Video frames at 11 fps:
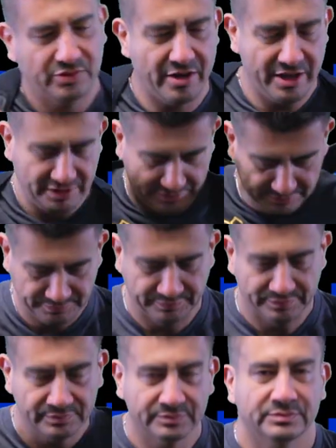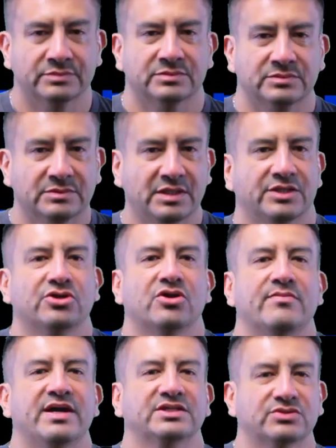right? And you
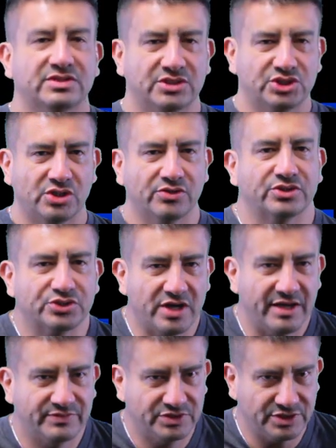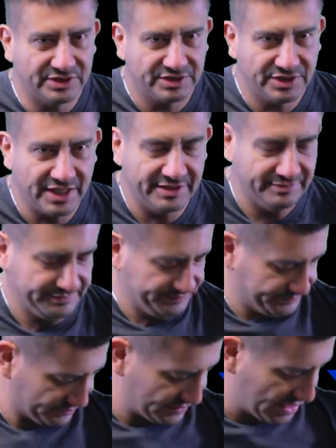don't mess with the shoulder straps just yet.
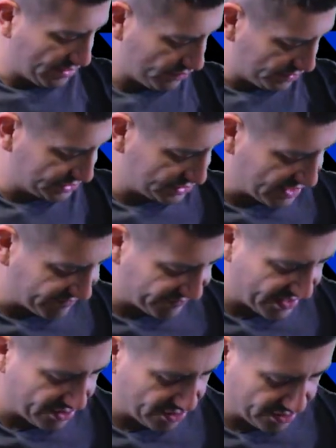Now, once you have that